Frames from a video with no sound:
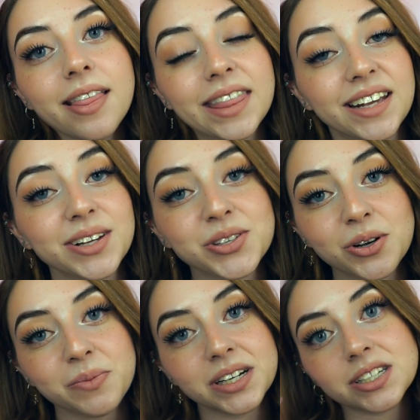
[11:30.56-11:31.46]
Thank you
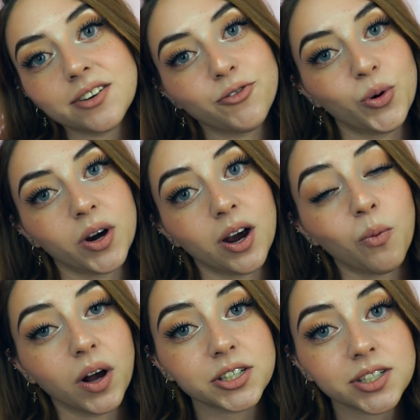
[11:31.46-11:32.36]
so much for
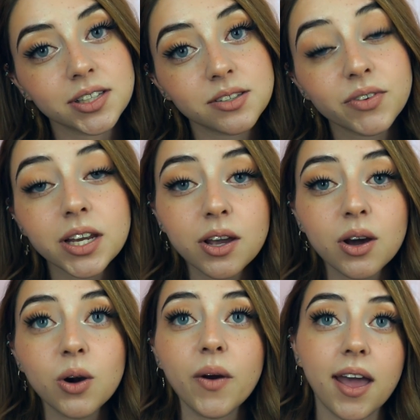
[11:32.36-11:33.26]
watching this
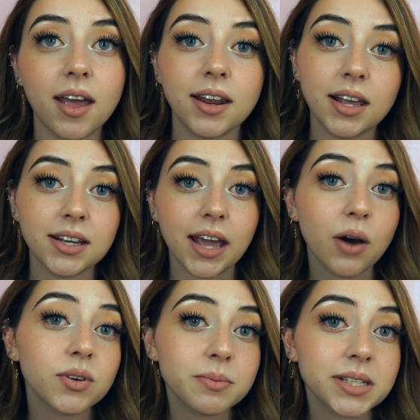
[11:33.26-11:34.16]
video and hanging
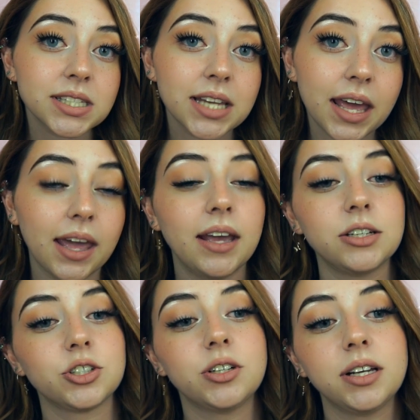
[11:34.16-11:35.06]
out with me today
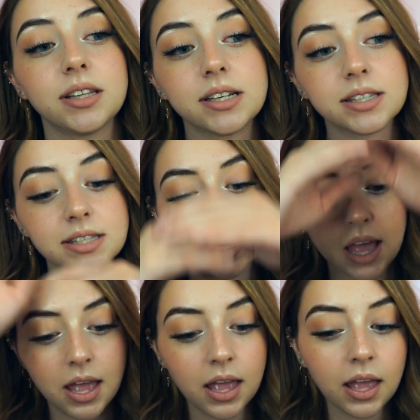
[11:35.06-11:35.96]
during this
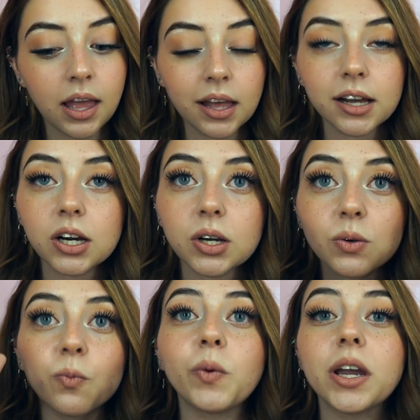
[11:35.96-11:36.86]

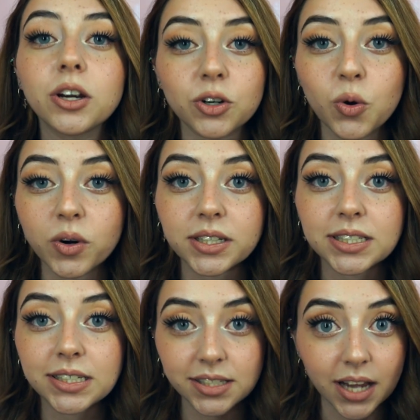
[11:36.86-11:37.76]
weird
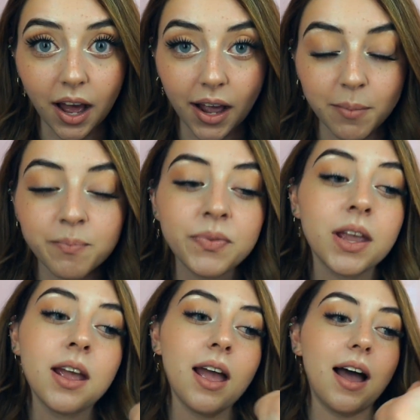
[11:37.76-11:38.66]
quarantine time.
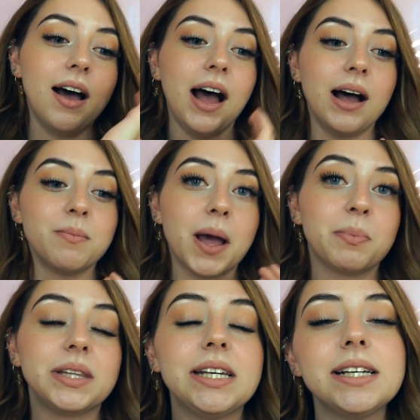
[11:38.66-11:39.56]

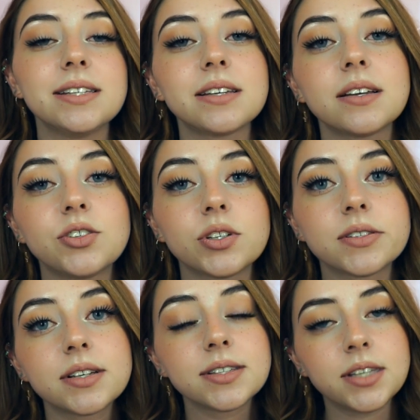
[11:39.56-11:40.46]
Please
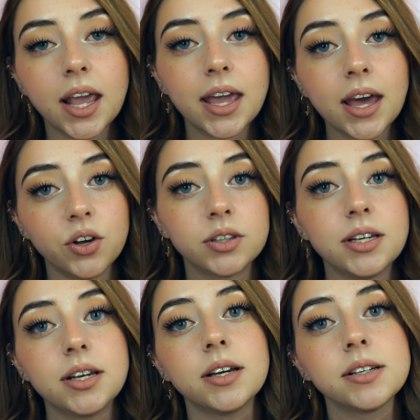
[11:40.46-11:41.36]
just stay
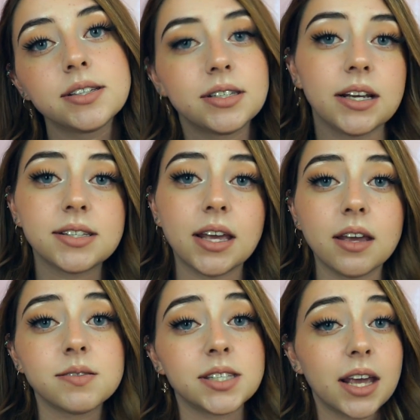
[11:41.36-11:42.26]
healthy, stay
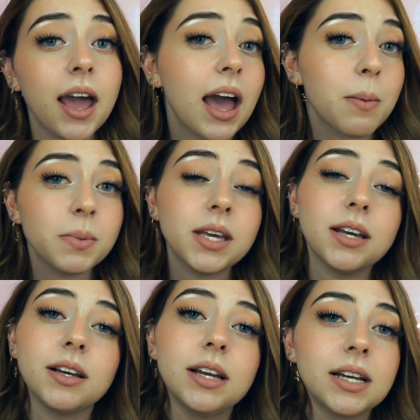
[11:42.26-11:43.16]
safe, stay happy,